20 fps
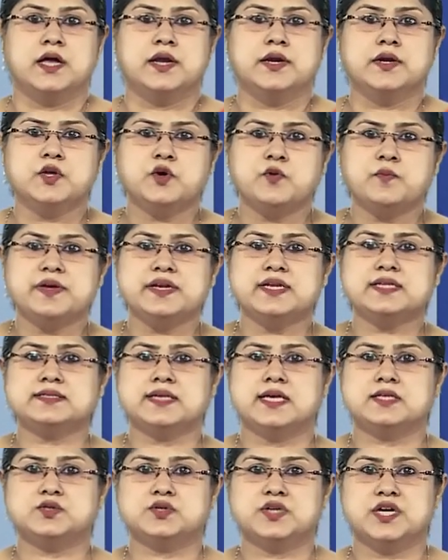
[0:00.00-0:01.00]
numerous
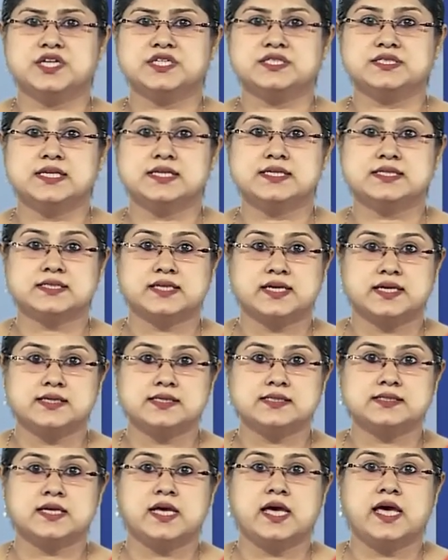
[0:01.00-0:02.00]
educational
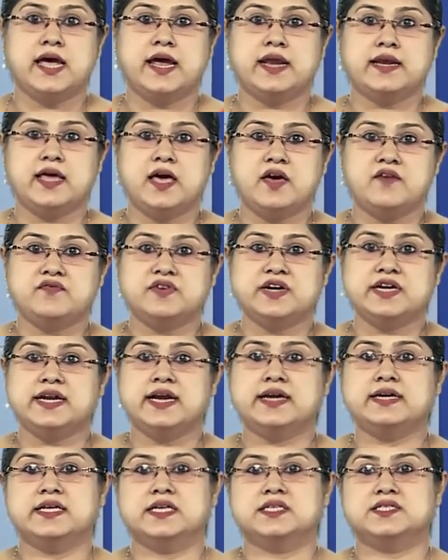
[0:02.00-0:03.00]
skills and
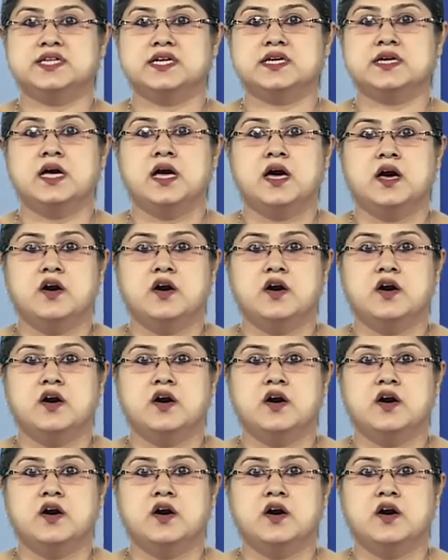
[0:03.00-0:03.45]
everyday teaching